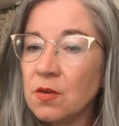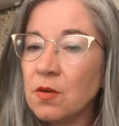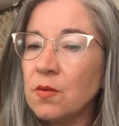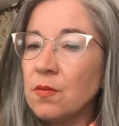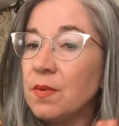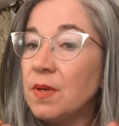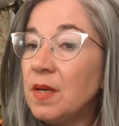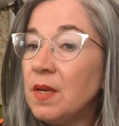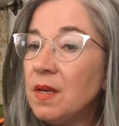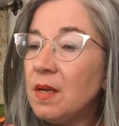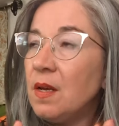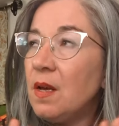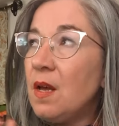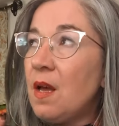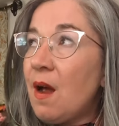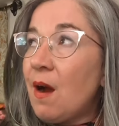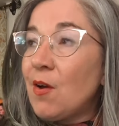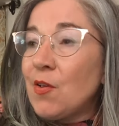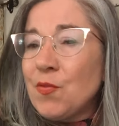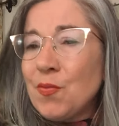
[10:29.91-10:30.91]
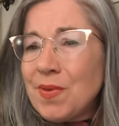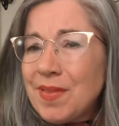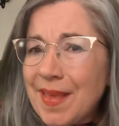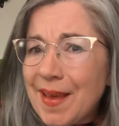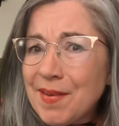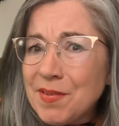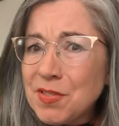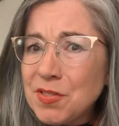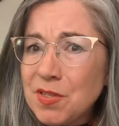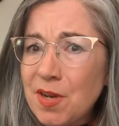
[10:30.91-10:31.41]
or our
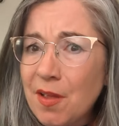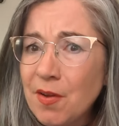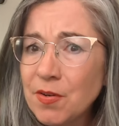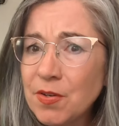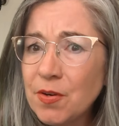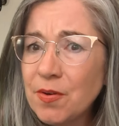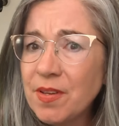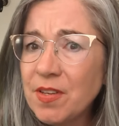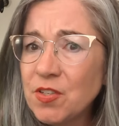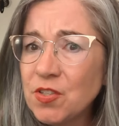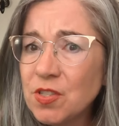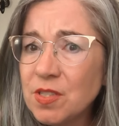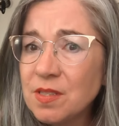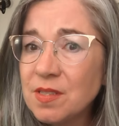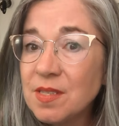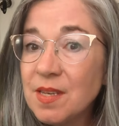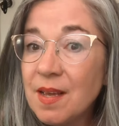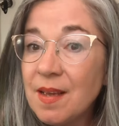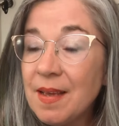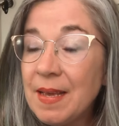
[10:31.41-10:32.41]
$3,000 donations.